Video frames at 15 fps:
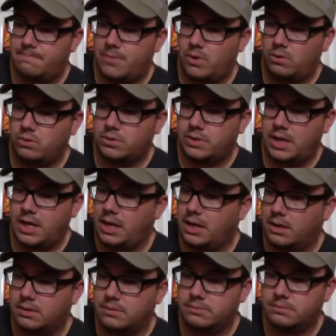Old
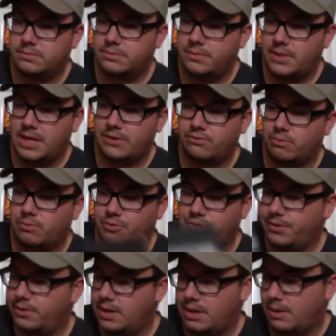King, Natural
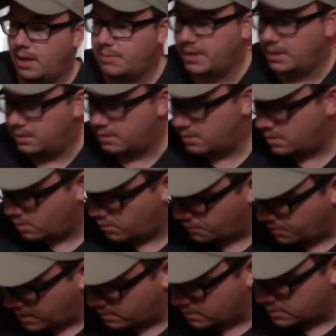Beauty. Yeah, I mean, the whole
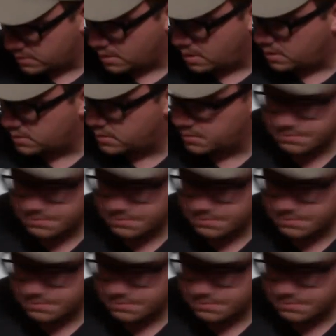record is awesome.